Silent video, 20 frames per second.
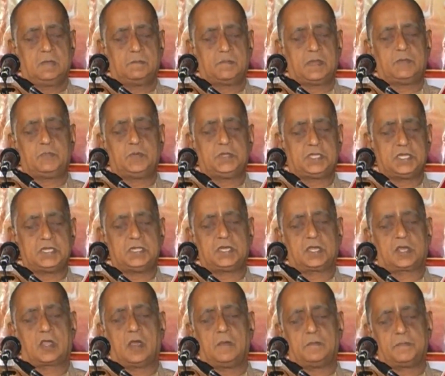But within
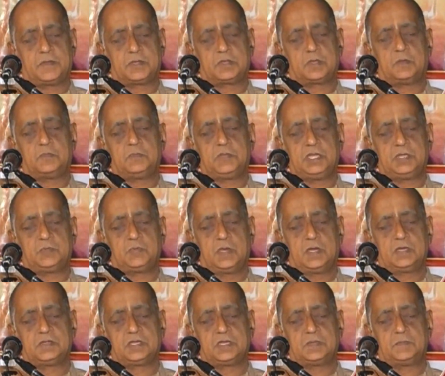the compass of these
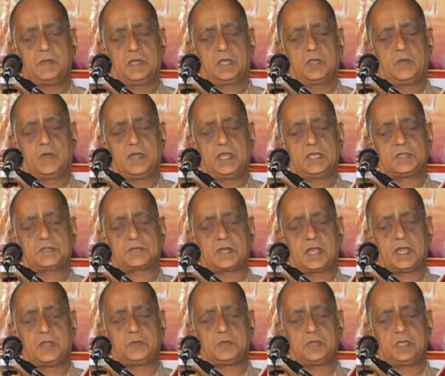verses, Bhagavan has
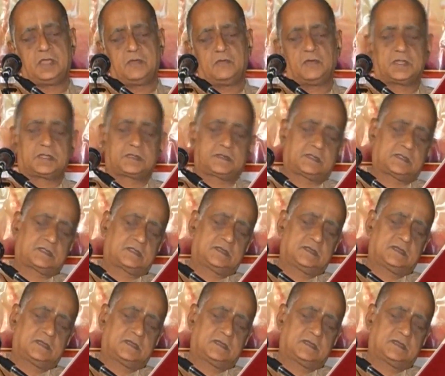tried to give us